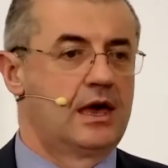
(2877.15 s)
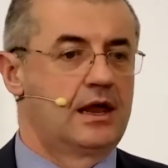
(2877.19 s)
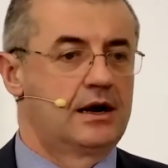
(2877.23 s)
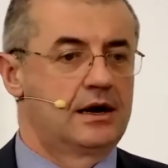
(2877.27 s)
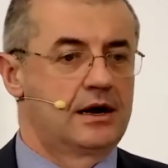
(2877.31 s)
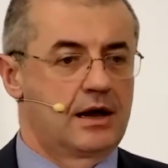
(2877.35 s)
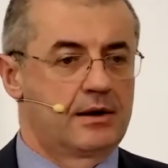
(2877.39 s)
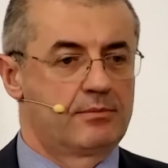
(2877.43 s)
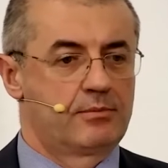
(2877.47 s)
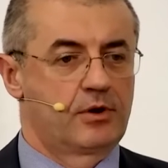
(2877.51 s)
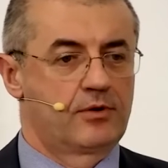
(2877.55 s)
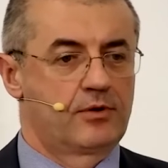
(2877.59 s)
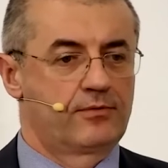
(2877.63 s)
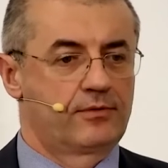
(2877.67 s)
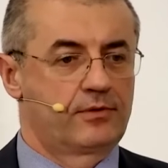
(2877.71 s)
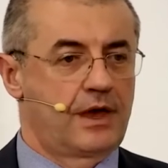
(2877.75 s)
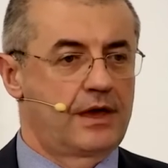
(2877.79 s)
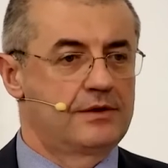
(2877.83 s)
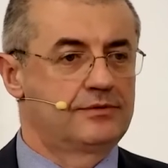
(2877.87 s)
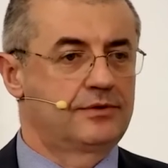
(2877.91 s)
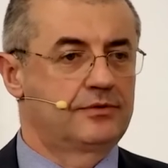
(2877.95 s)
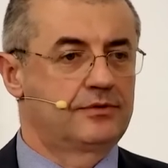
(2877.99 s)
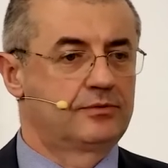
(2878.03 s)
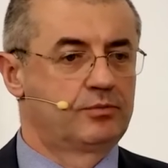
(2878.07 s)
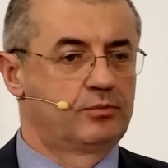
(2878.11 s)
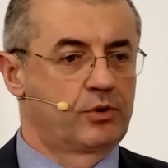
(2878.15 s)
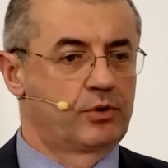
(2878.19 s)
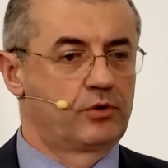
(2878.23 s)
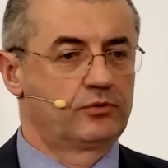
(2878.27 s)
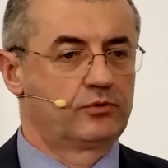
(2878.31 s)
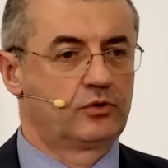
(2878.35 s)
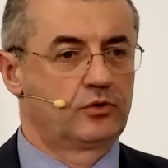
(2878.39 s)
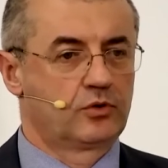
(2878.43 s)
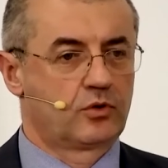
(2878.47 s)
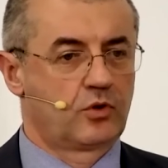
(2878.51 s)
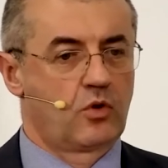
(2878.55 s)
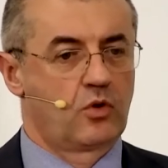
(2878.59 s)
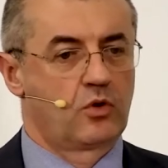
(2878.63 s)
number of cases
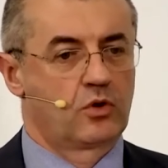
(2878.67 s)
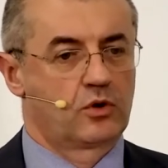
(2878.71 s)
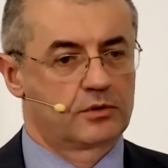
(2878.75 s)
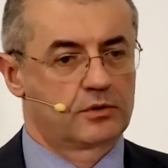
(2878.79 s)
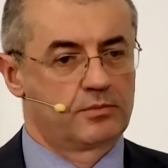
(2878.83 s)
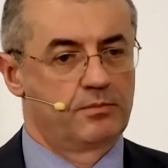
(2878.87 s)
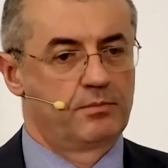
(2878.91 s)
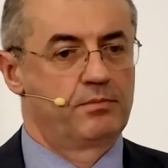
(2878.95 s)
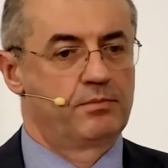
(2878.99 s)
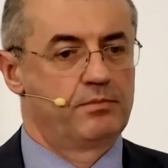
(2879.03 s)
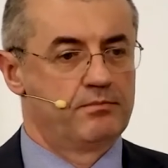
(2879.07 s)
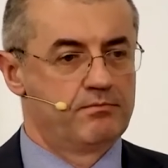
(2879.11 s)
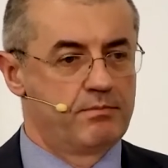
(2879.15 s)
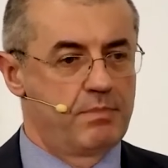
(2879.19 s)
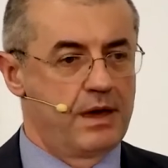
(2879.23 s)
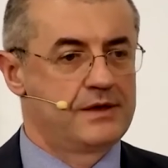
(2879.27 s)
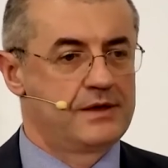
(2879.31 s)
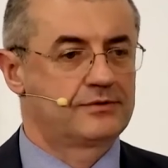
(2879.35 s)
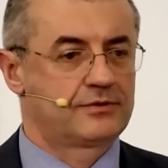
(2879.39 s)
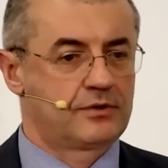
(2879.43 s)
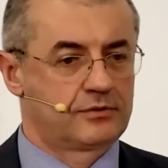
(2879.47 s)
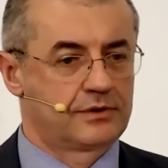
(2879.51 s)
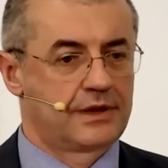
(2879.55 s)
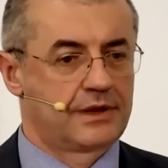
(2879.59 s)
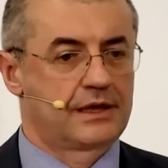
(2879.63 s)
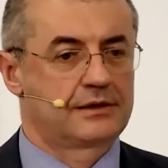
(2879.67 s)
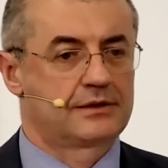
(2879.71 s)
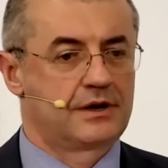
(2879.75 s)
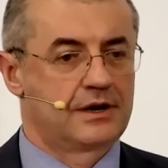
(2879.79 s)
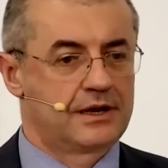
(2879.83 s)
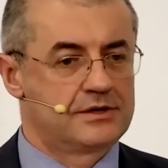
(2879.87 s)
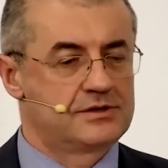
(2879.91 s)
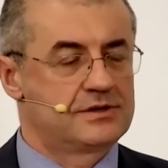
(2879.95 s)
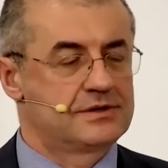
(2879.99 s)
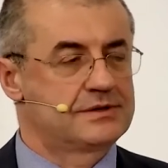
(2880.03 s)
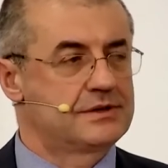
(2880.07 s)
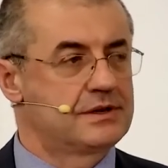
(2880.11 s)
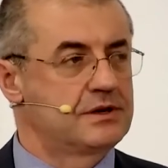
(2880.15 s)
brought to court based on that
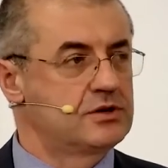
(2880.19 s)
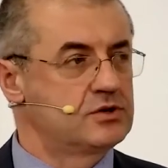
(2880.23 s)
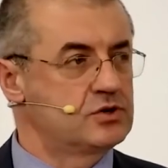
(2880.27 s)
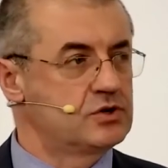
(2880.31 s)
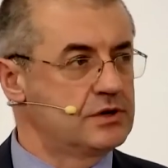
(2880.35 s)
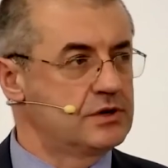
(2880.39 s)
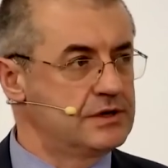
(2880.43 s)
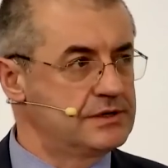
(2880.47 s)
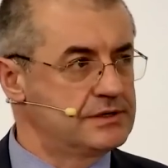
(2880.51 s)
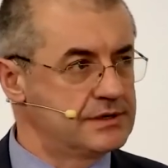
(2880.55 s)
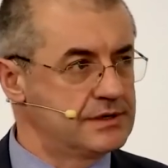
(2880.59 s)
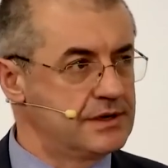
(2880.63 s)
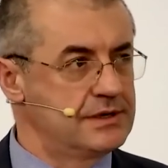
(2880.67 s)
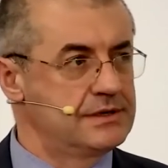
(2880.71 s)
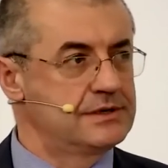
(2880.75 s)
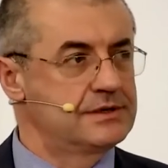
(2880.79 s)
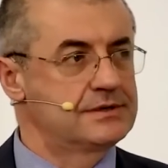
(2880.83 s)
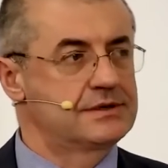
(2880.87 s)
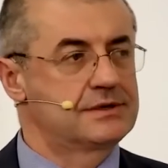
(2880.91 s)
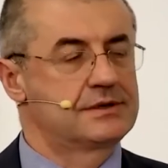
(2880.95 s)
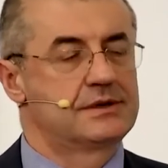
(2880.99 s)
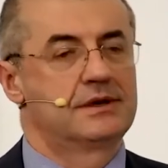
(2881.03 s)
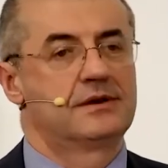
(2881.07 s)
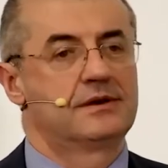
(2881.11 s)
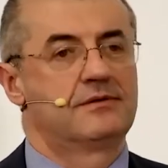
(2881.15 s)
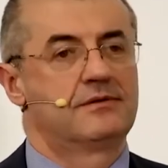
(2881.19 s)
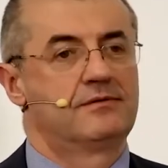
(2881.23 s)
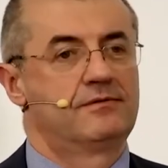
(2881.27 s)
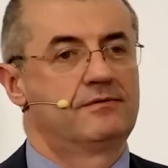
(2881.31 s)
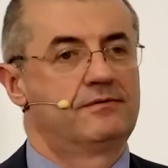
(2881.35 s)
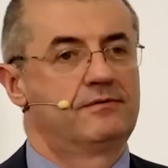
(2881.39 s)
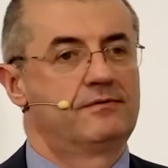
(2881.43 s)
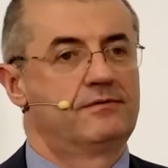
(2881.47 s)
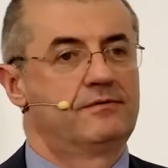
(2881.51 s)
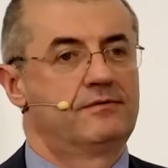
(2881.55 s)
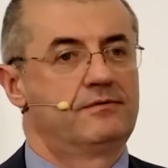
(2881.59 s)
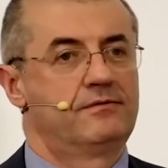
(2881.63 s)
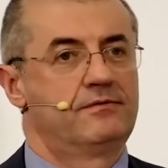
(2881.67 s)
legislation is
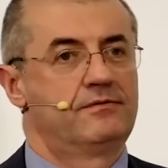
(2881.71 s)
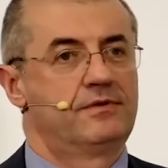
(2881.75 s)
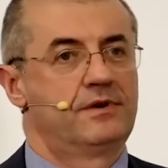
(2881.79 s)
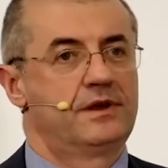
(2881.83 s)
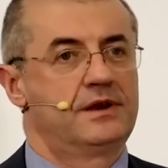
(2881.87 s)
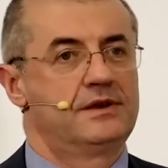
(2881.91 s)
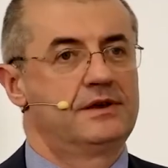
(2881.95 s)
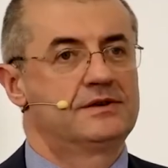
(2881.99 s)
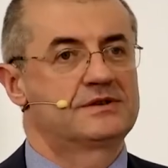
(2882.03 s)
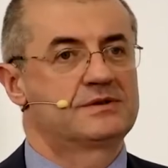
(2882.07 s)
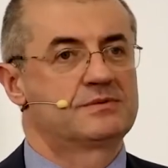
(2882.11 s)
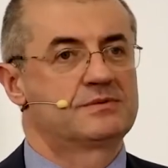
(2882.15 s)
very